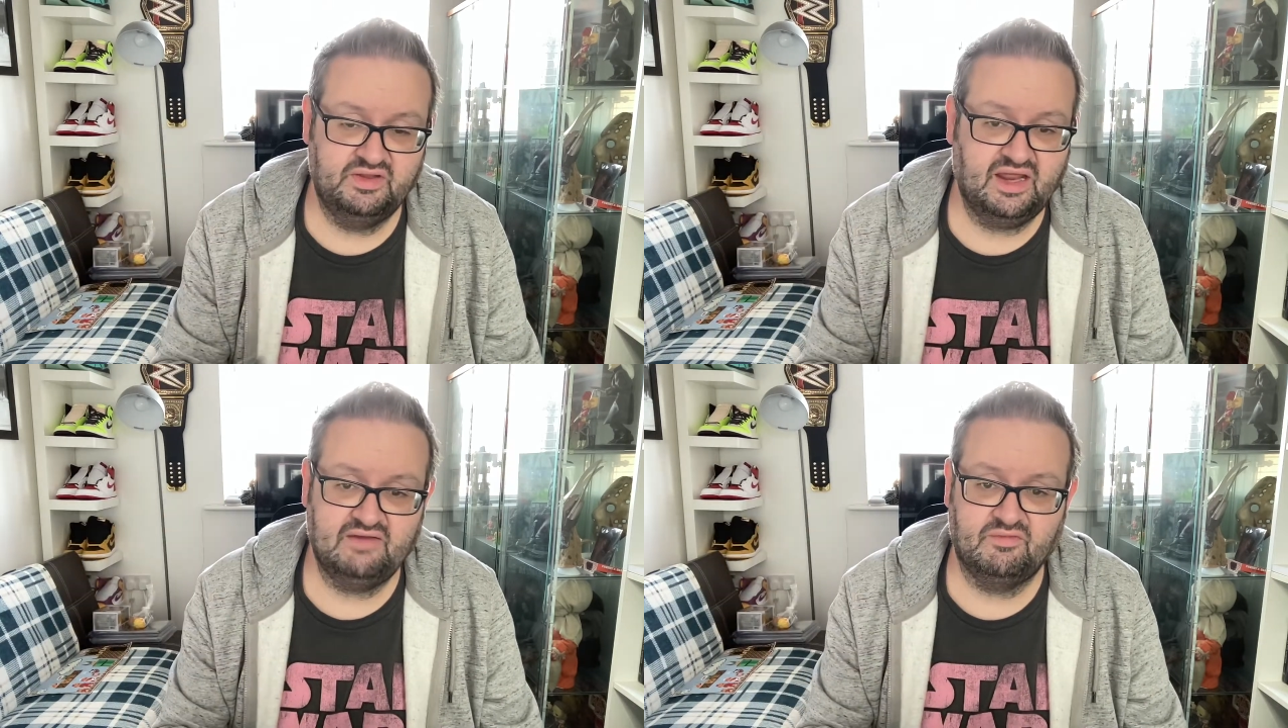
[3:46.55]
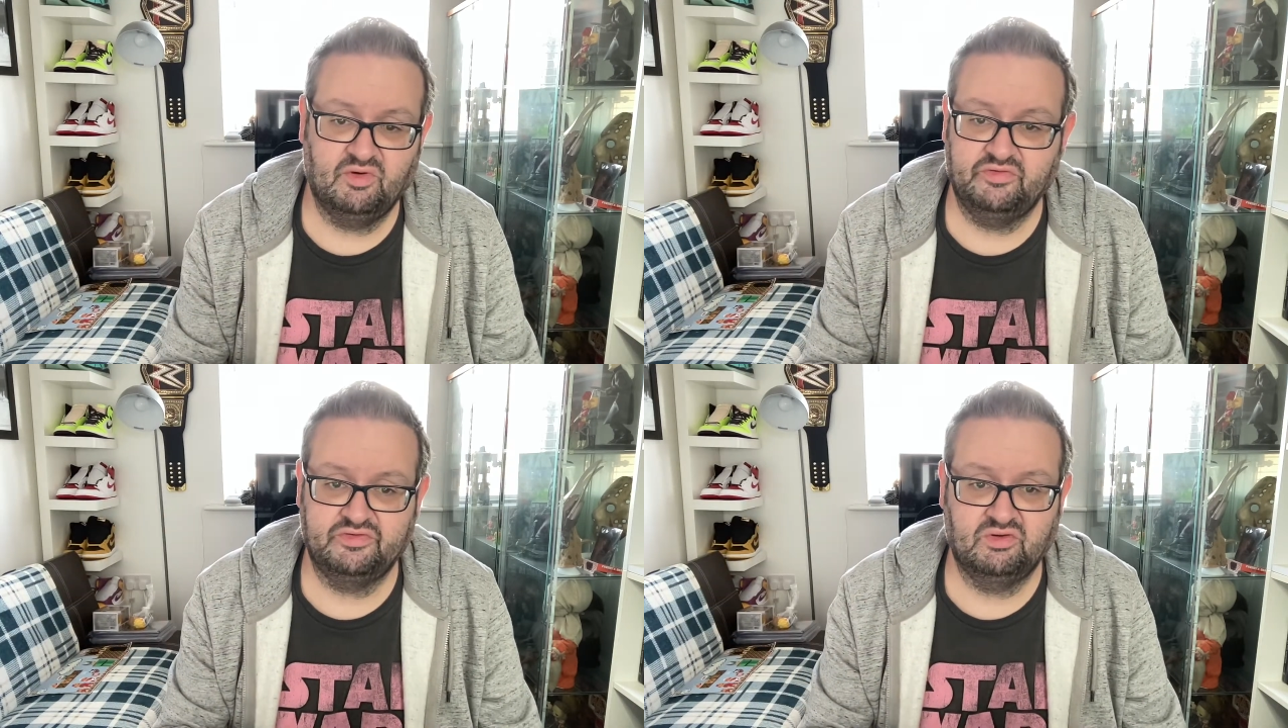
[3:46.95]
had it for
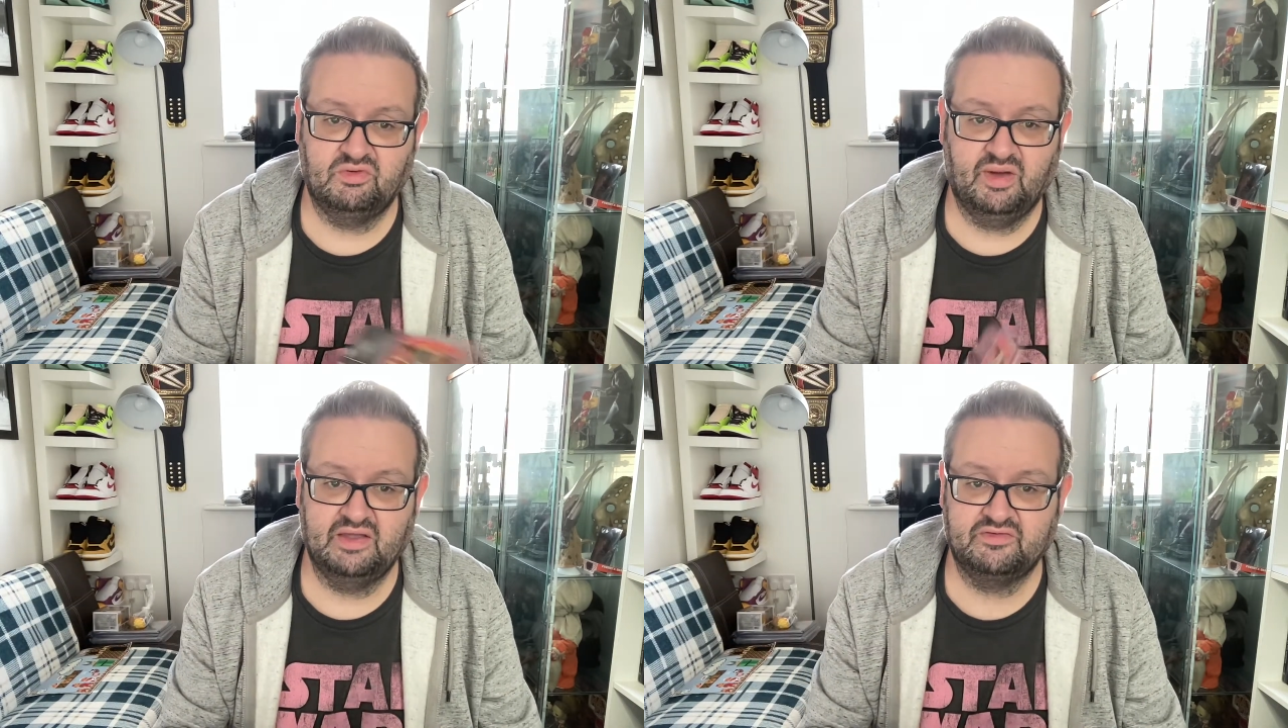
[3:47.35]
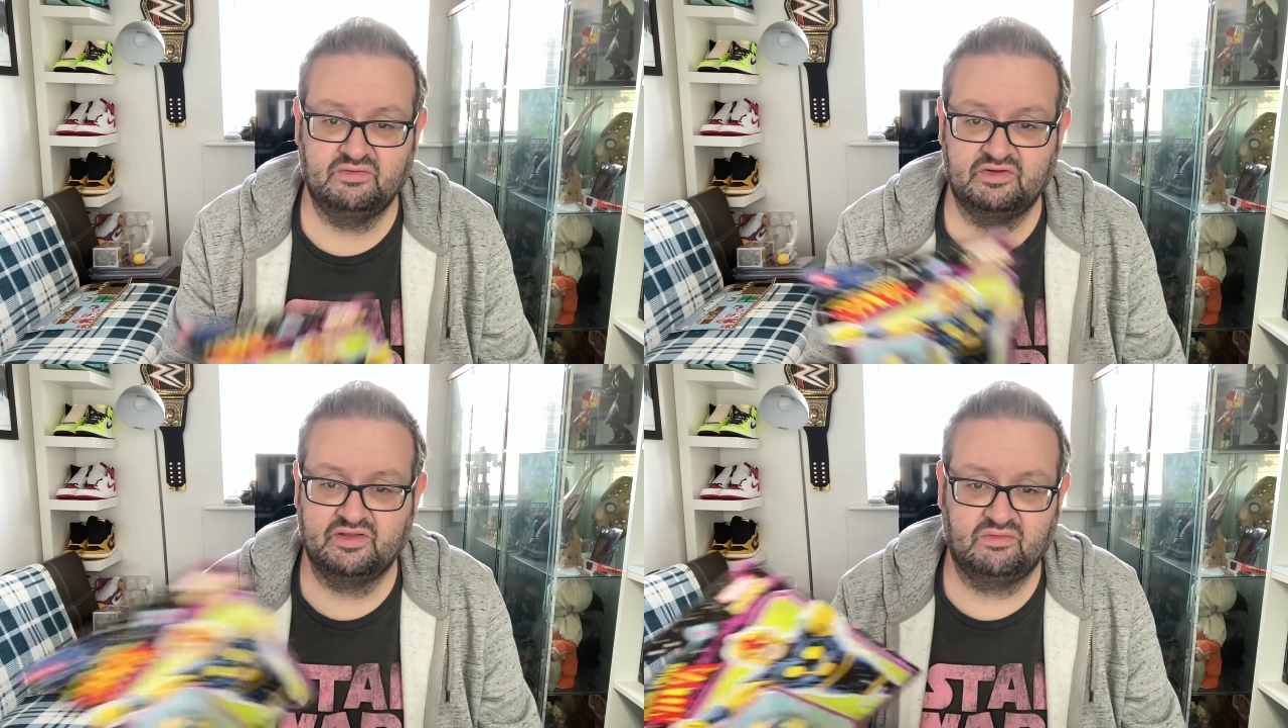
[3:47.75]
months and no one would buy it, so they were
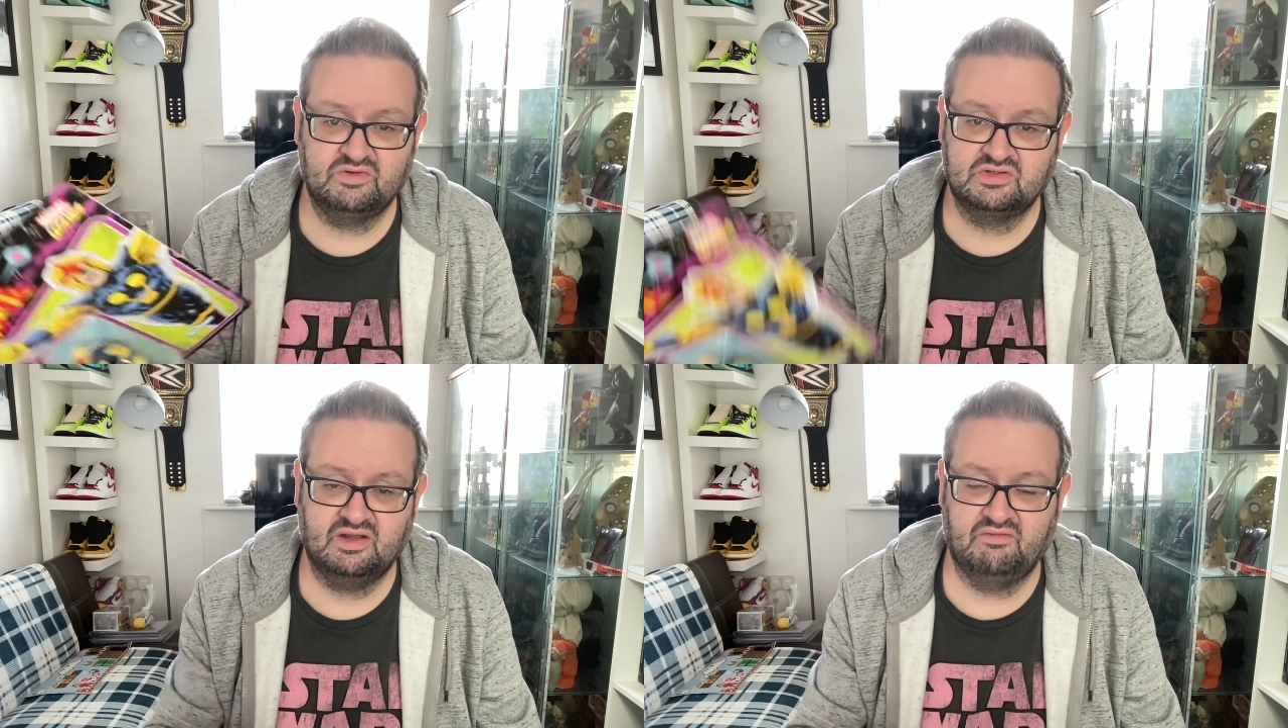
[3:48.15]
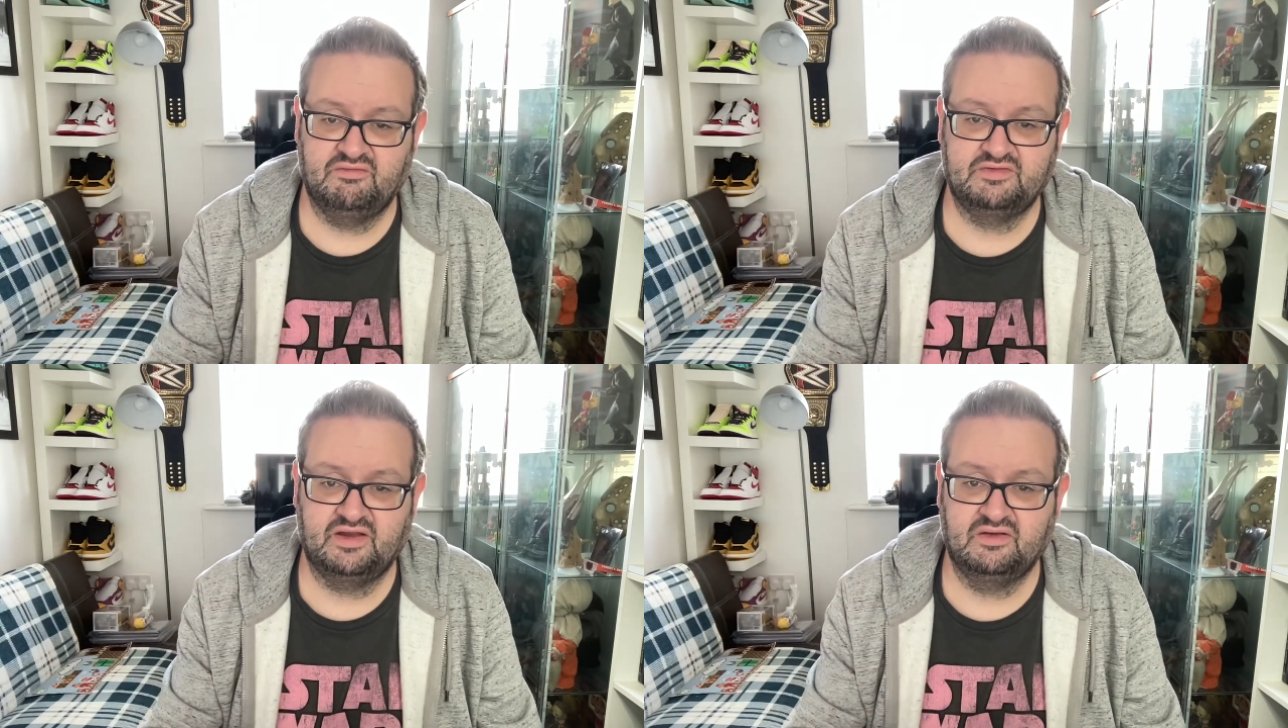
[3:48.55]
just like, we'll just get rid of it
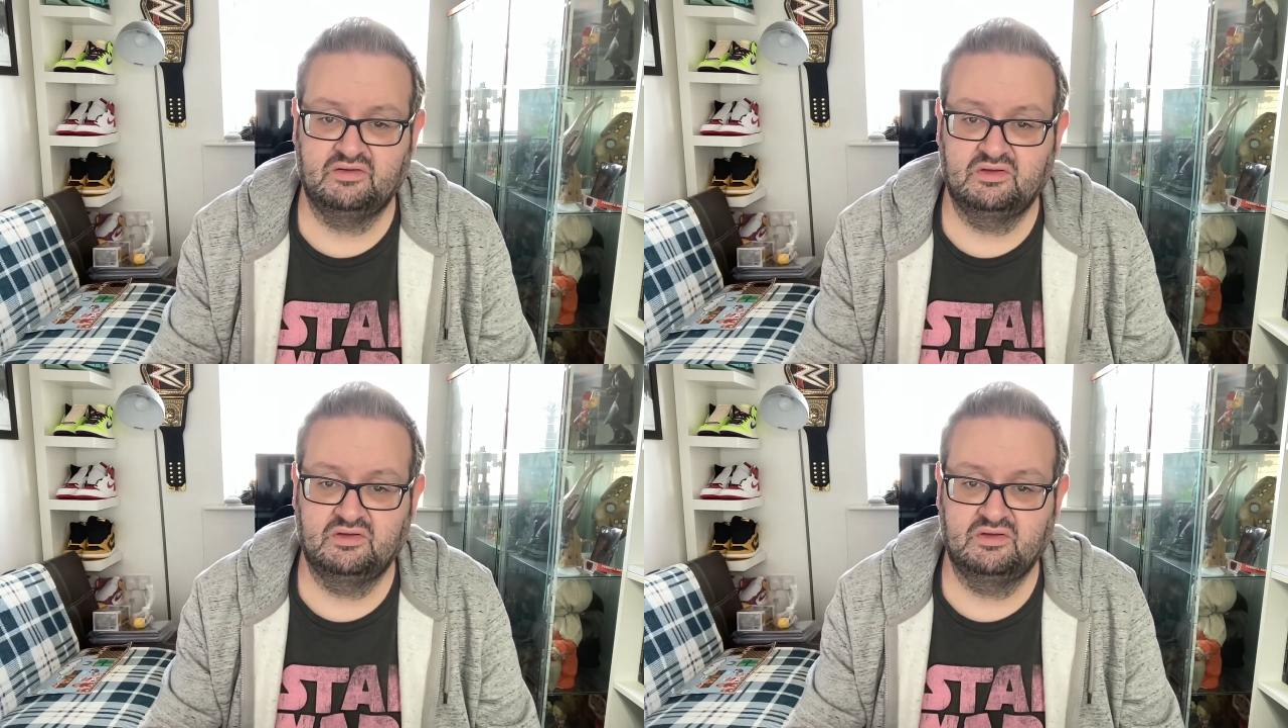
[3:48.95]
for a tenner.